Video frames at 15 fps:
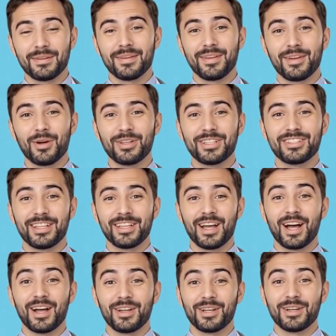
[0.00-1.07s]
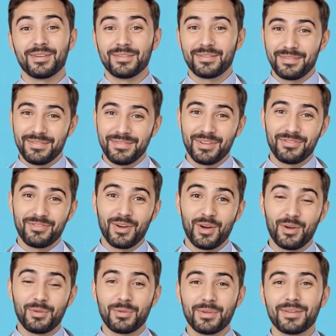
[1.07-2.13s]
Notice the color, the
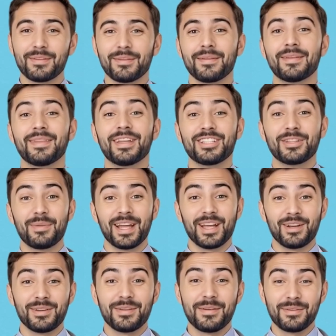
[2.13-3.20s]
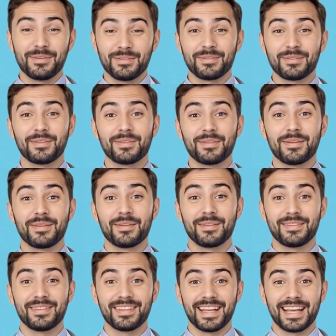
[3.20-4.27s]
foam, the smell.
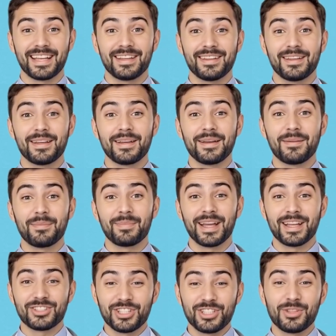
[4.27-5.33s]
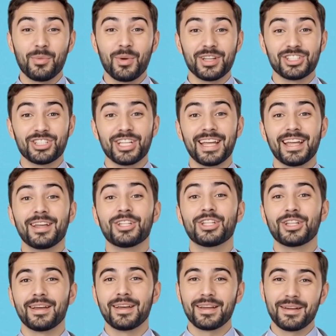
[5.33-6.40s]
Then, pick just one
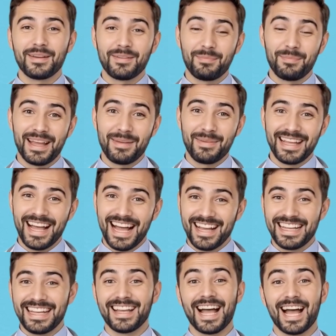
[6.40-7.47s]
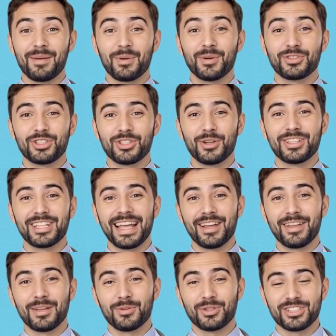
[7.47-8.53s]
change, maybe adding an apple to your
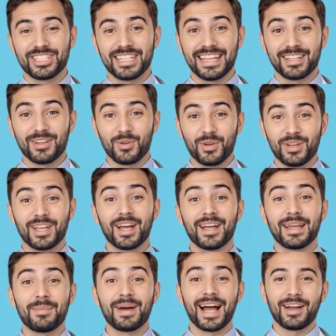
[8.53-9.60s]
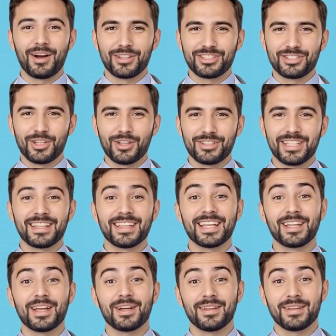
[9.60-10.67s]
daily routine or cutting back on salt at
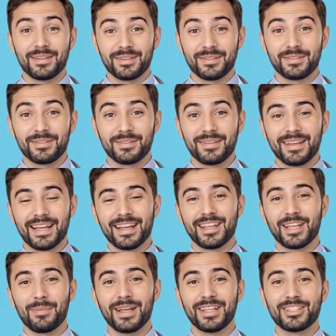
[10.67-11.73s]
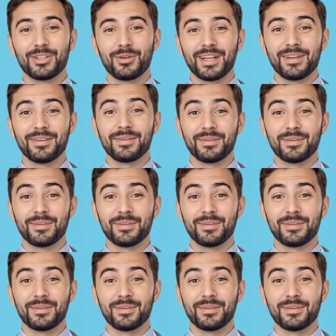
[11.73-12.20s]
dinner, and commit to it.